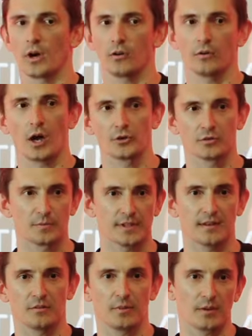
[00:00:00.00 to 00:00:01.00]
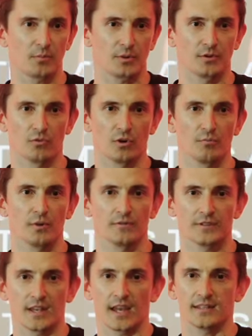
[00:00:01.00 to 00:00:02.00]
Well, 100% of the people in the room
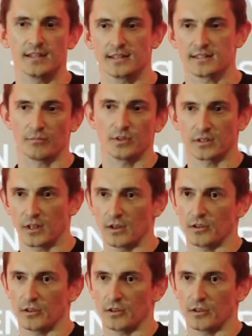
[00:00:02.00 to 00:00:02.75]
have said it's something they